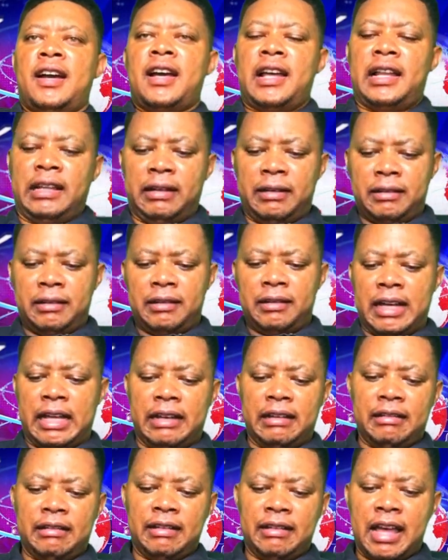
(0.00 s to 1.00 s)
Hello,
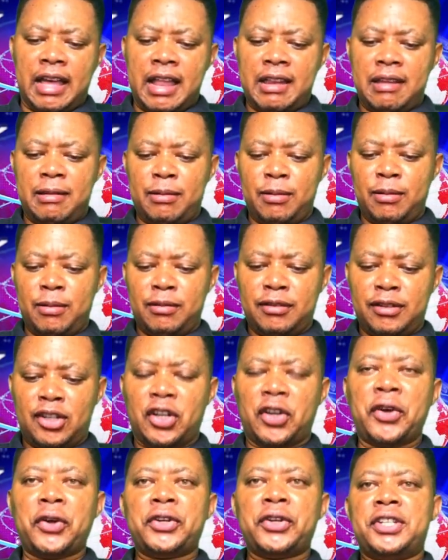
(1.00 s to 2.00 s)
hello, hello.
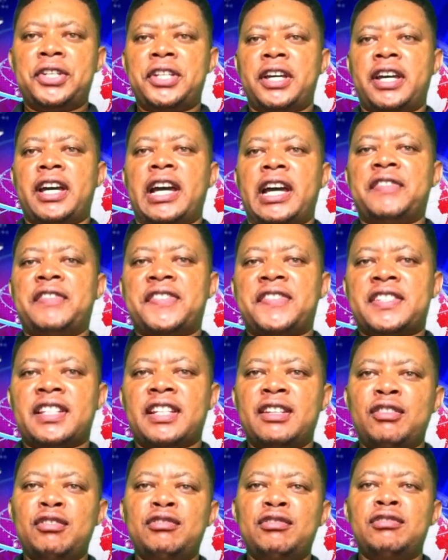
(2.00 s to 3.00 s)
Good
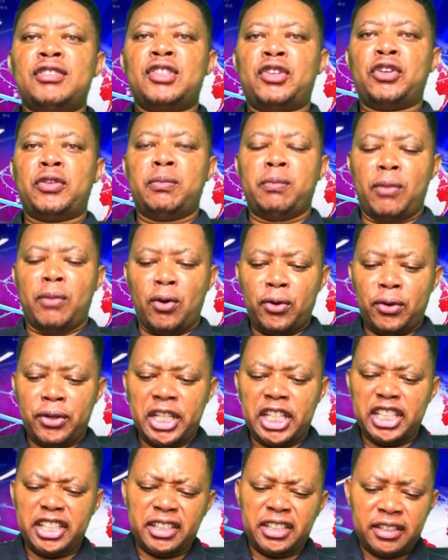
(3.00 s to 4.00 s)
afternoon, good
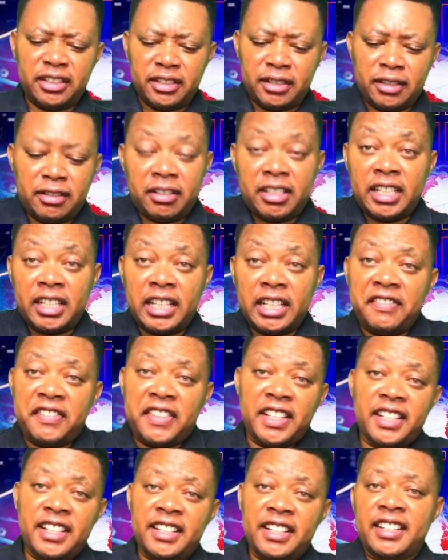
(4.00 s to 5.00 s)
morning, good
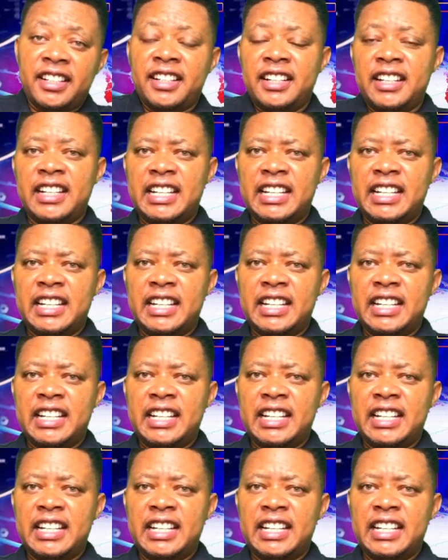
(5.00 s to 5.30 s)
evening.